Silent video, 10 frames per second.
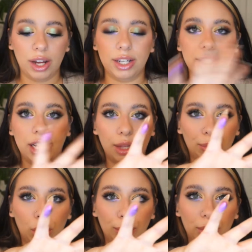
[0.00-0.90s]
It's like the
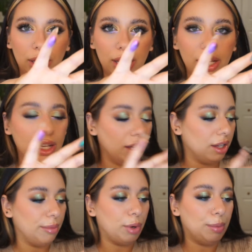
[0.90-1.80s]
purpley
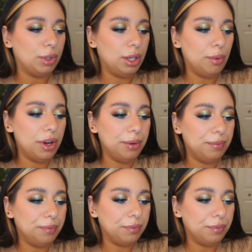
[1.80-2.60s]
one.